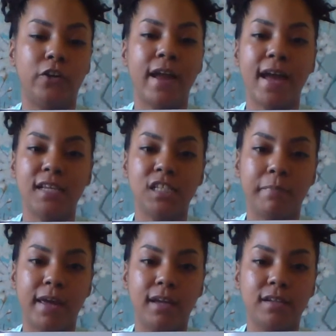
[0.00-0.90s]
or
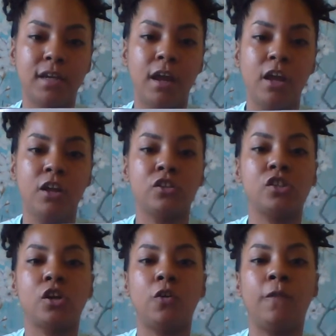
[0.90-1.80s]
aspect.
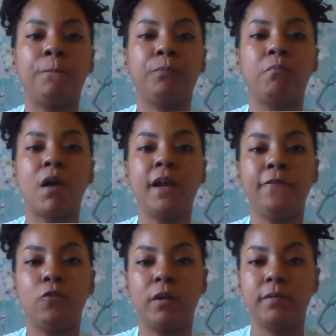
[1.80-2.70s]
So my
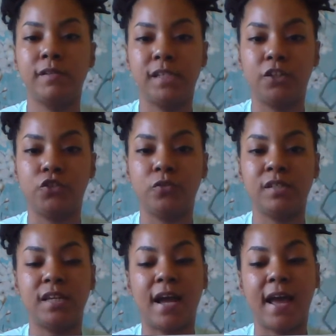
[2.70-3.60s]
form of sigils
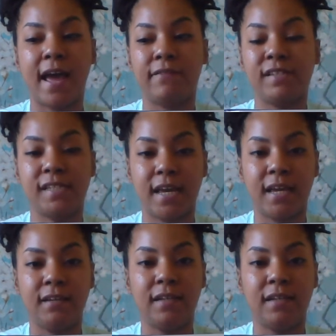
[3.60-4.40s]
that I have said,